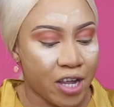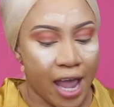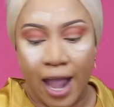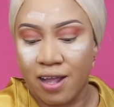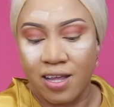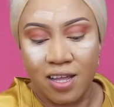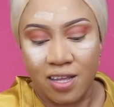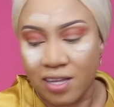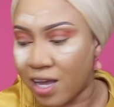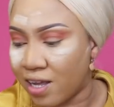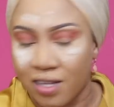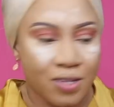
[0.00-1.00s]
okay?
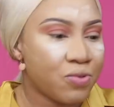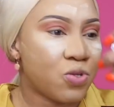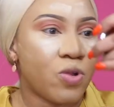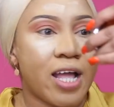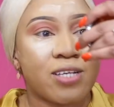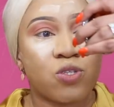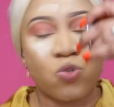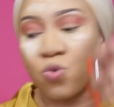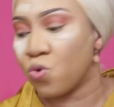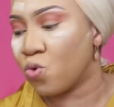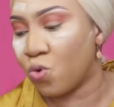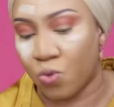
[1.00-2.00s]
Yeah, so let's
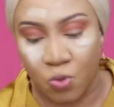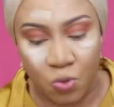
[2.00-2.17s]
do